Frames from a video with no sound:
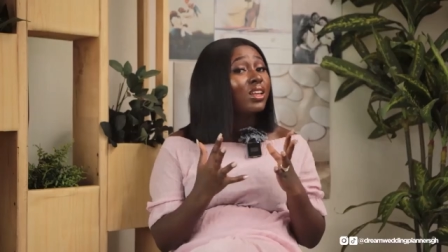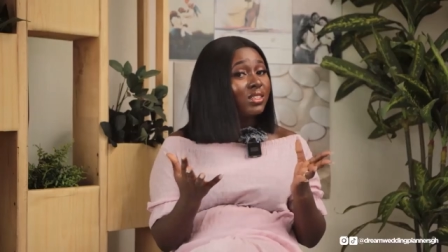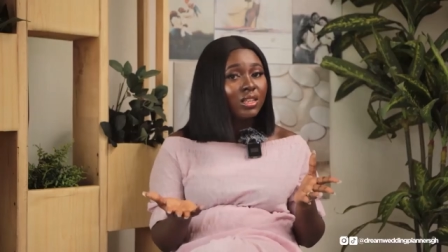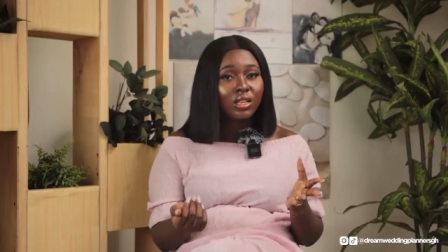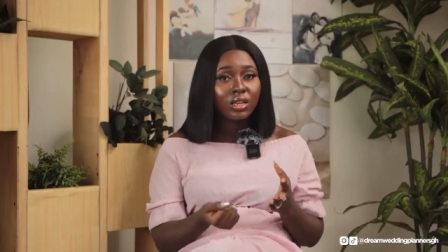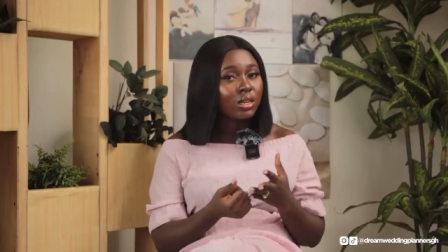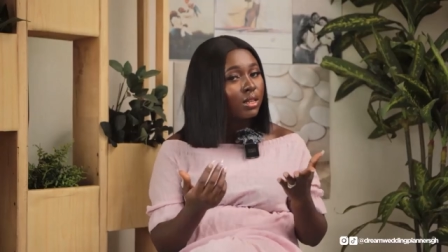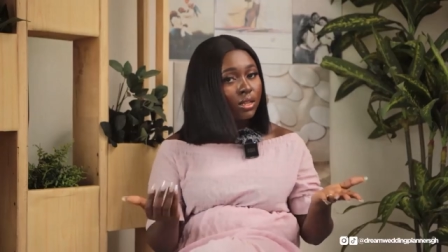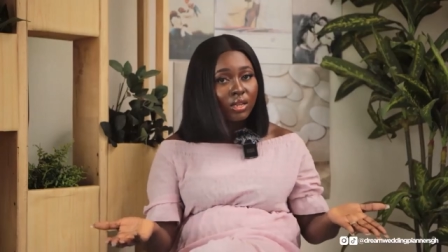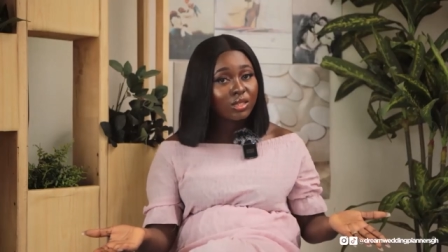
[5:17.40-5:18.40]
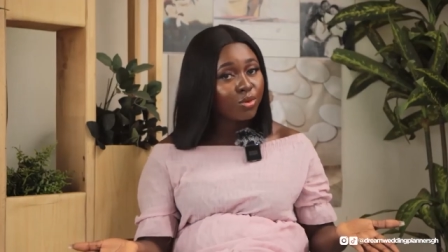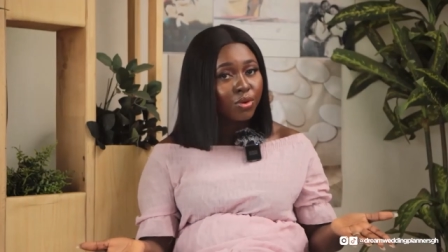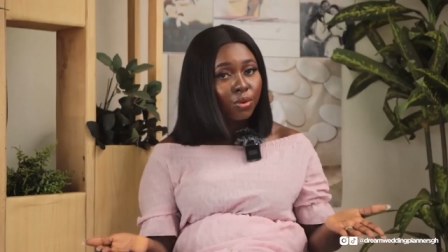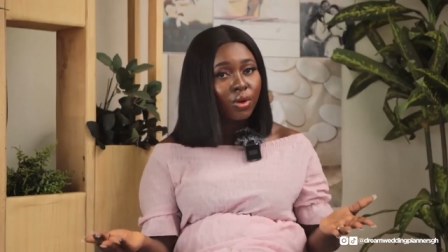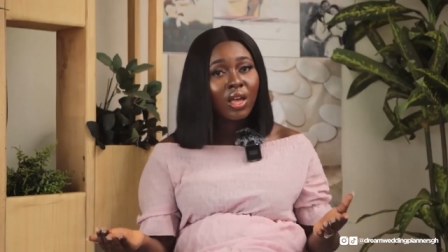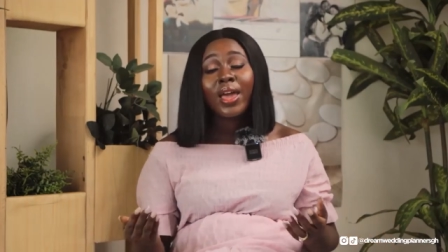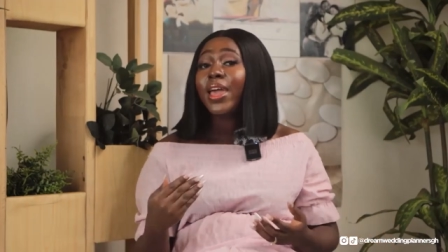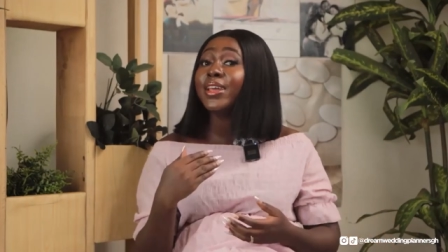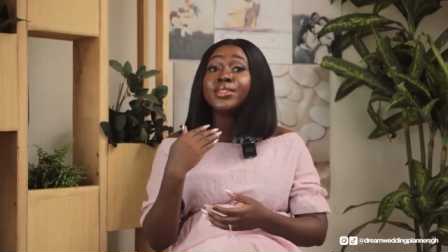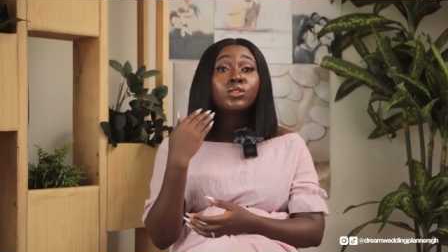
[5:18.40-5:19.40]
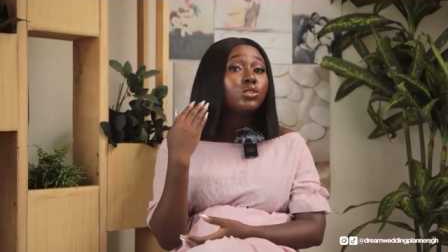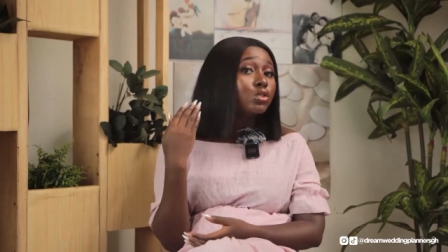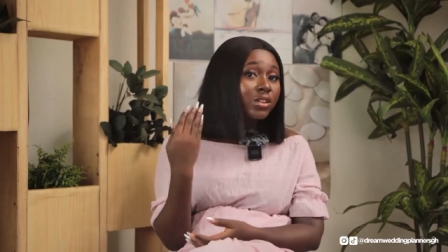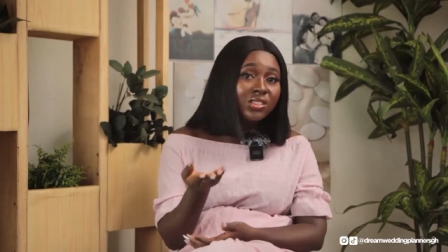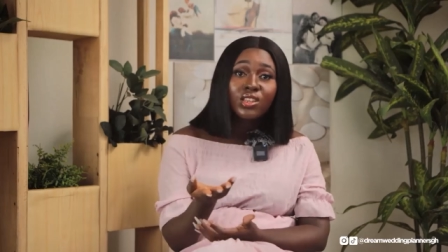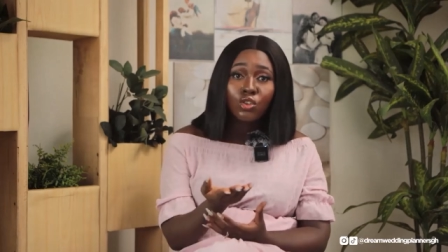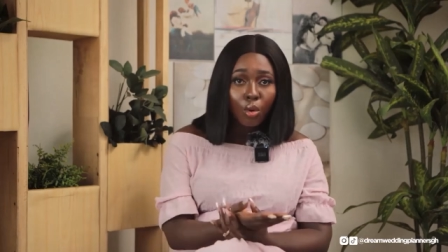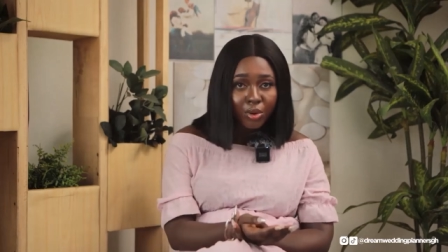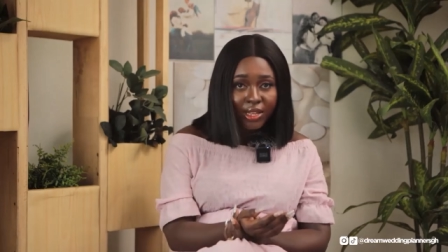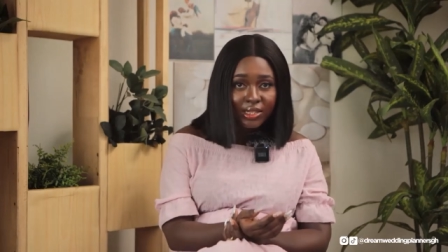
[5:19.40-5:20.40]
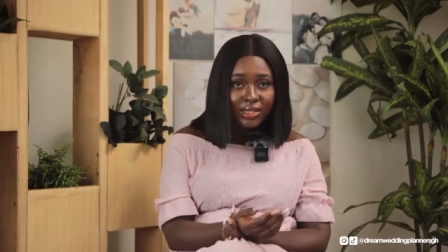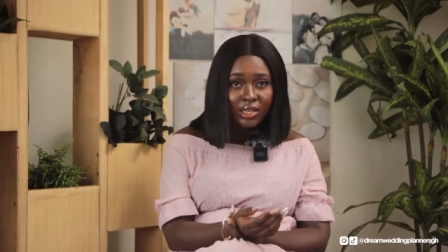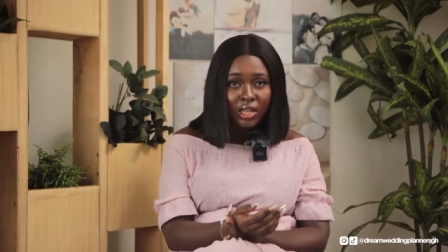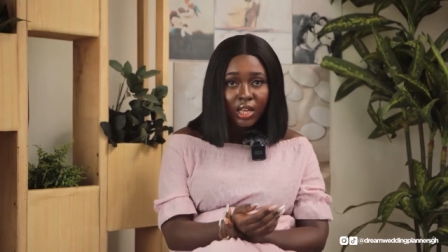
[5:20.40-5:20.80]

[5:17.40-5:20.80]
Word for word: Honestly, let's be real, it is not in your place